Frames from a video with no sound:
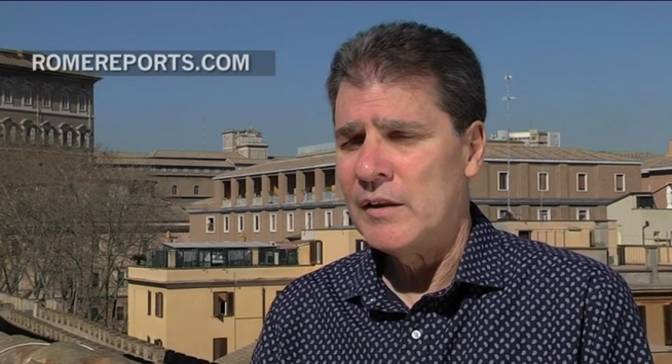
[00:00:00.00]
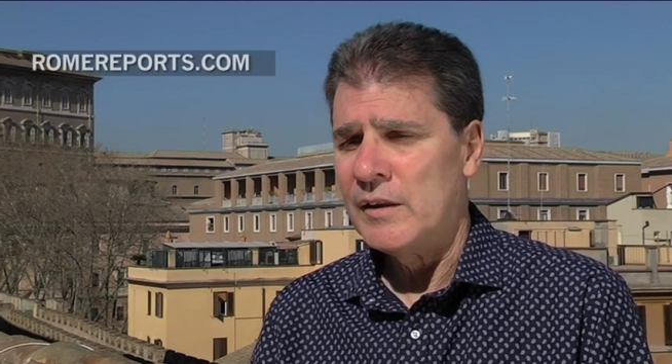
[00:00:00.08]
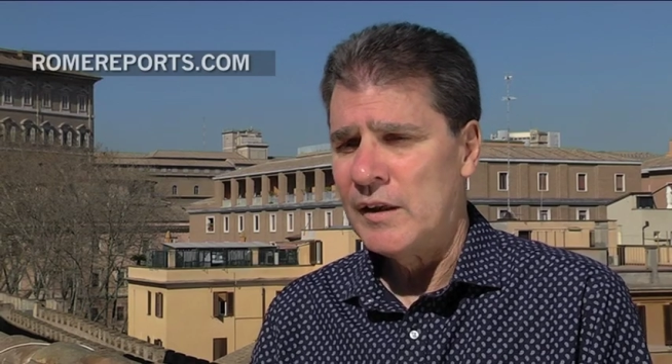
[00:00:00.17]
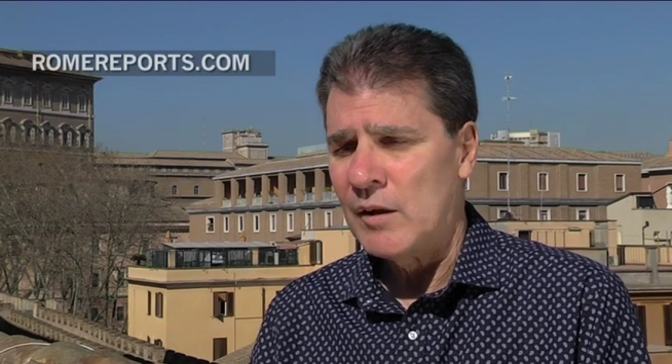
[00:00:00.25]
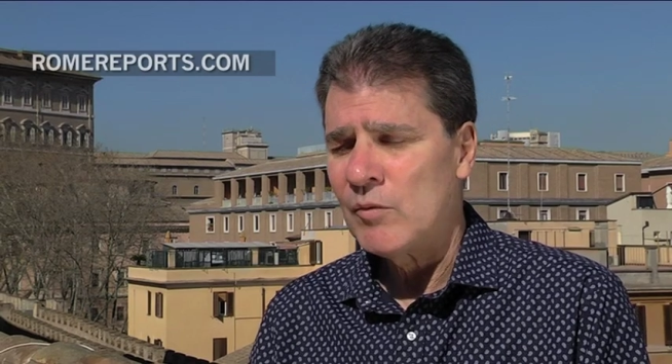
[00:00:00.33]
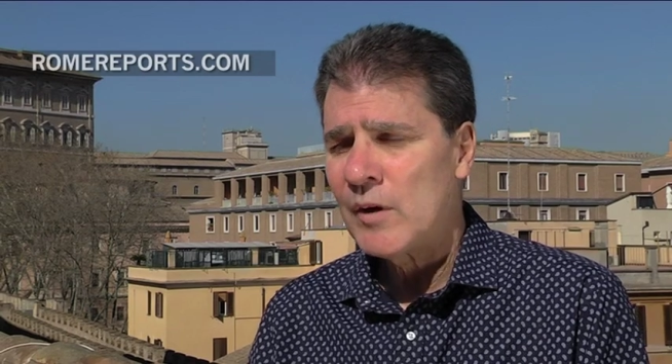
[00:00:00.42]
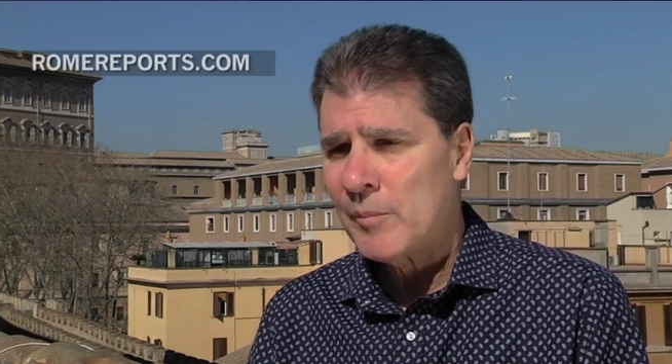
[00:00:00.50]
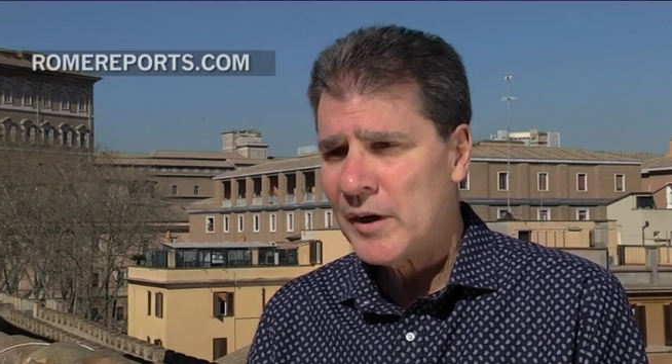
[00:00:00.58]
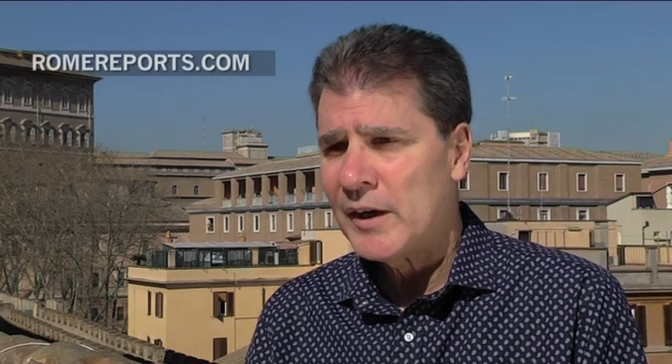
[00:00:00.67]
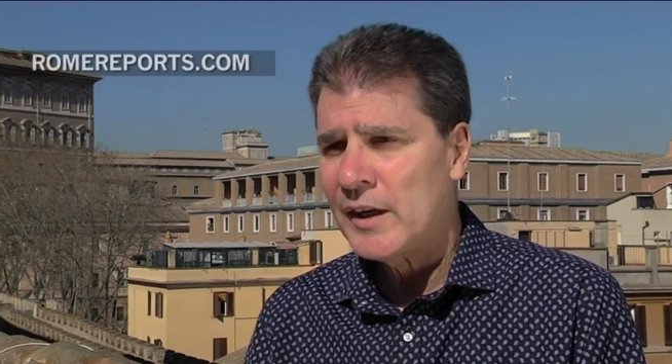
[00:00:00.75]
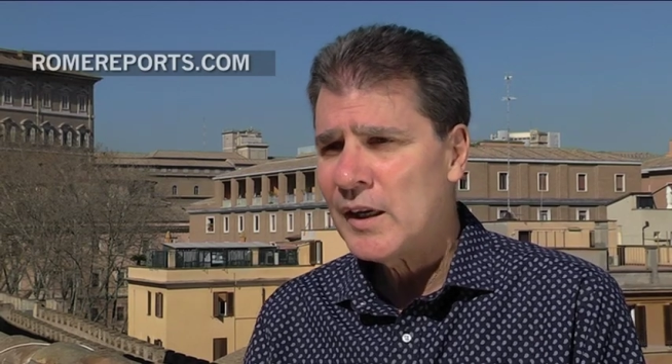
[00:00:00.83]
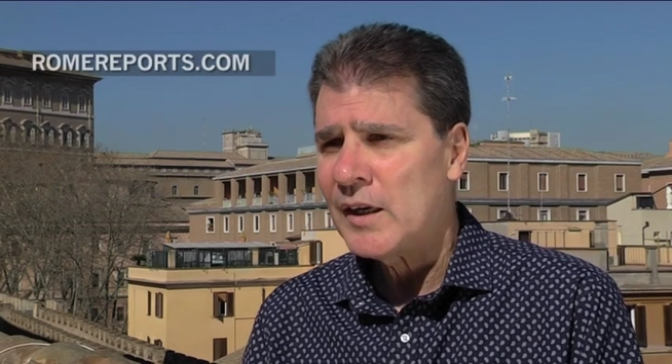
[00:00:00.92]
In some
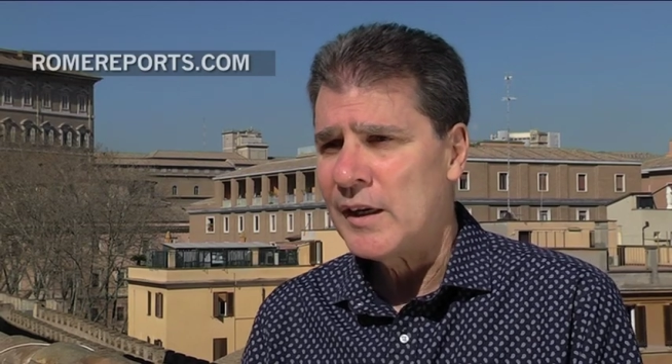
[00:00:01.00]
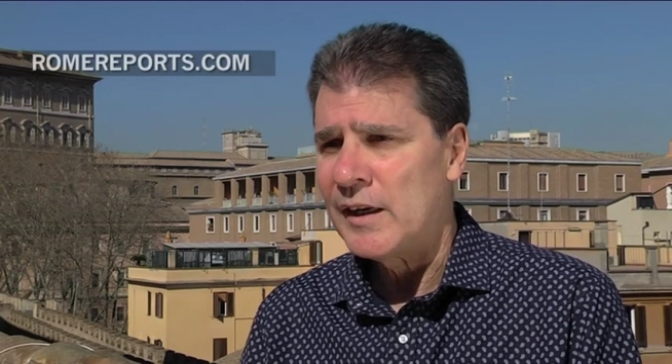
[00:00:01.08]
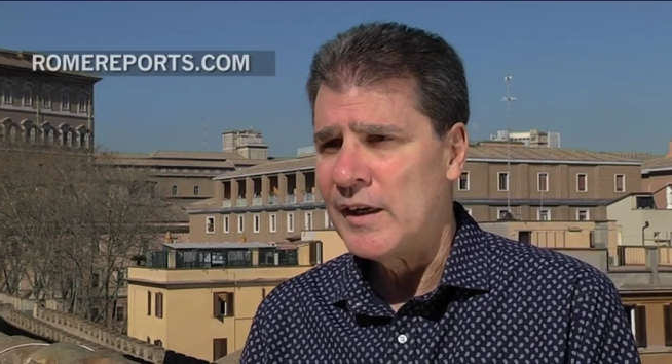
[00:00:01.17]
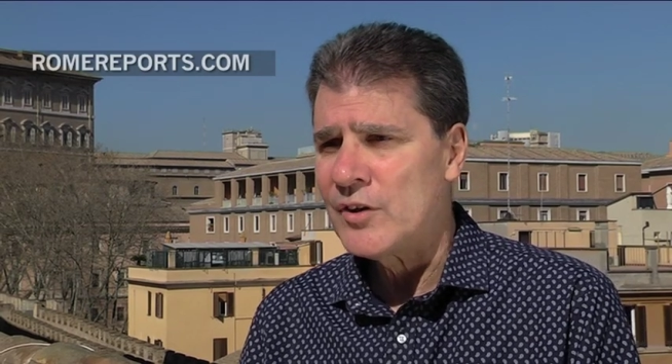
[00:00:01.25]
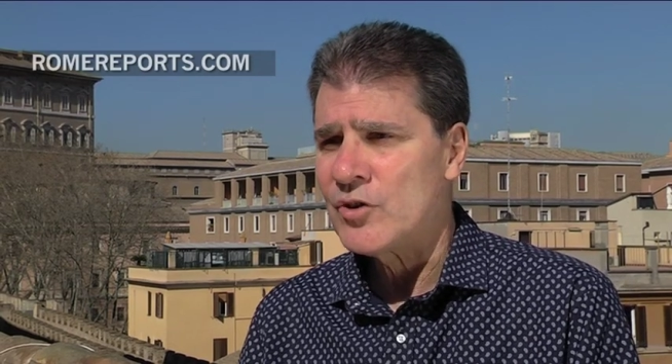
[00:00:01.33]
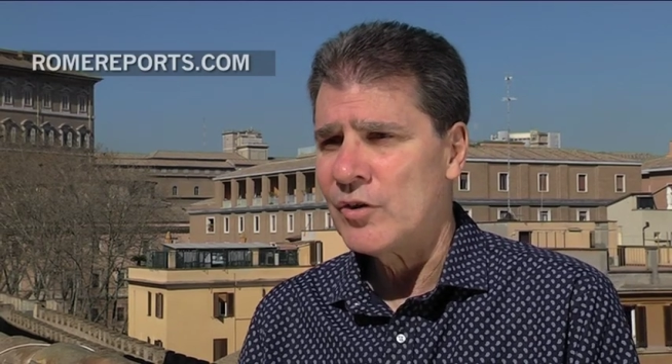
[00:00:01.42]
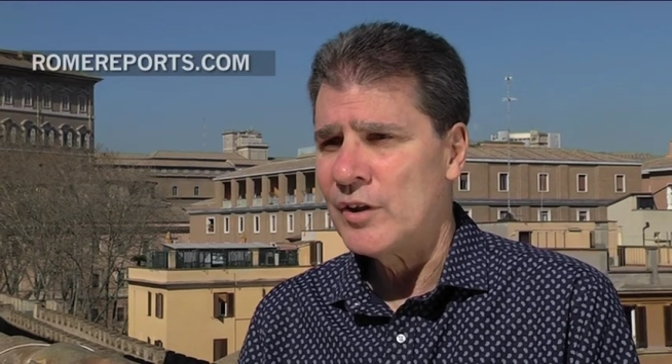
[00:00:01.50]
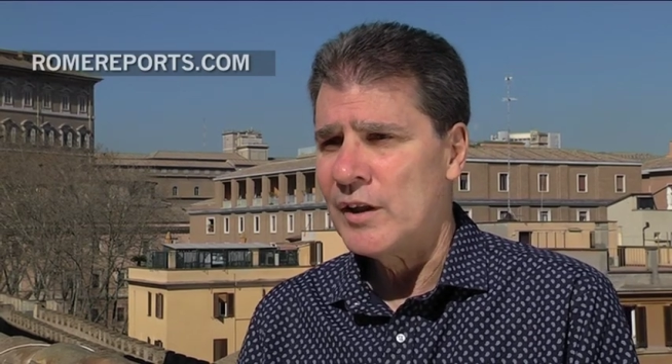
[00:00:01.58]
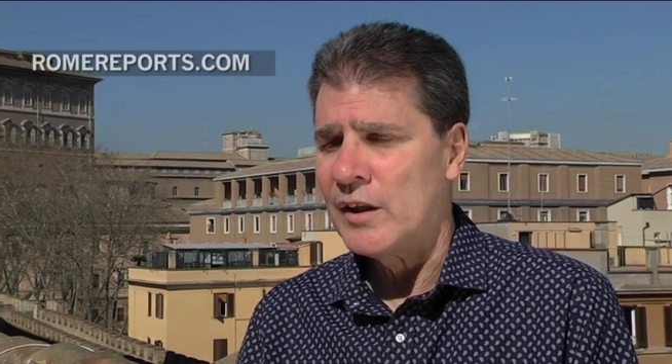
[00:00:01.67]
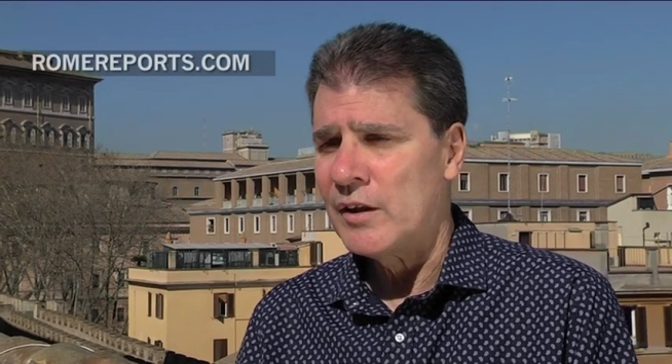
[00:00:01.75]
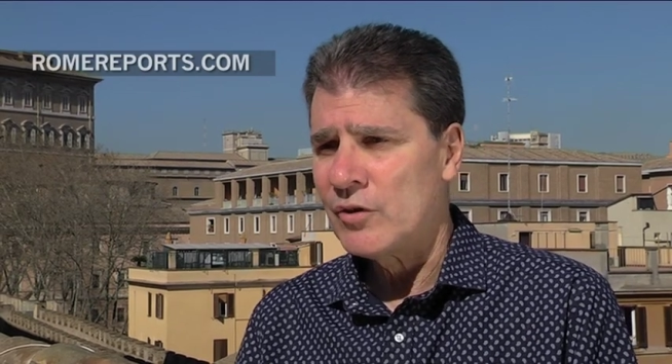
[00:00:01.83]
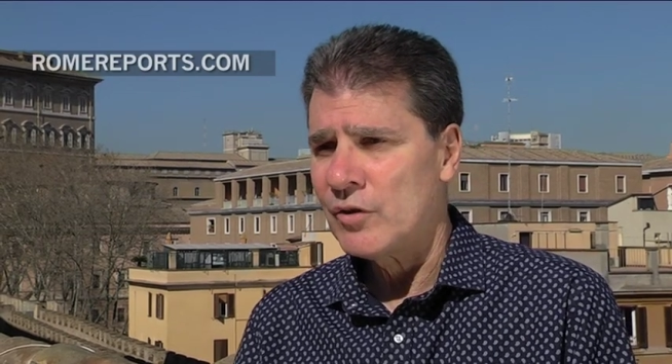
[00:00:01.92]
way, the fact that I am a